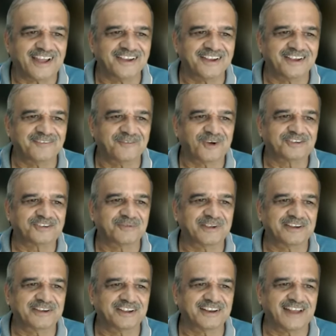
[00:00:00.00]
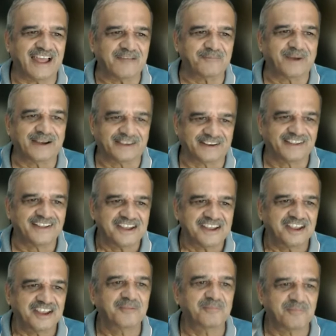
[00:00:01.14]
I moxibustion. But
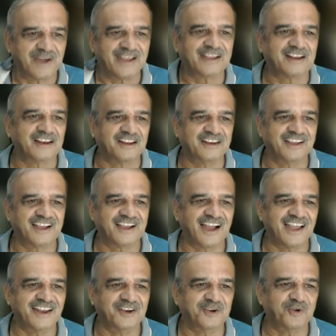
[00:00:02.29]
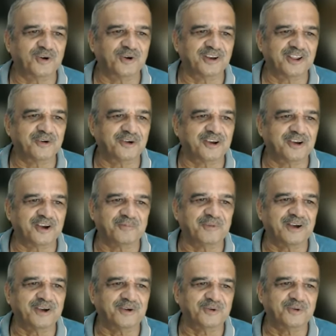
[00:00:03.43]
in my clinic, I don't give
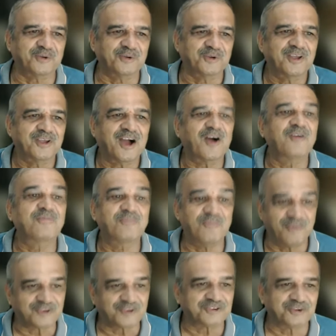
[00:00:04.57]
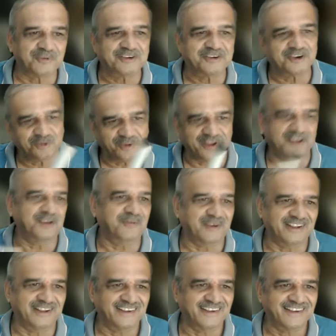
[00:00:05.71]
treatment to of moxibustion to
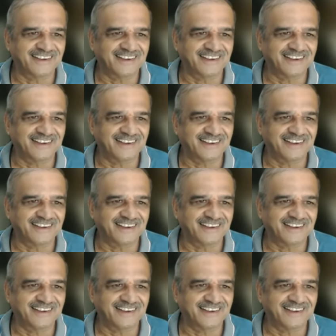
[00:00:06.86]
anybody,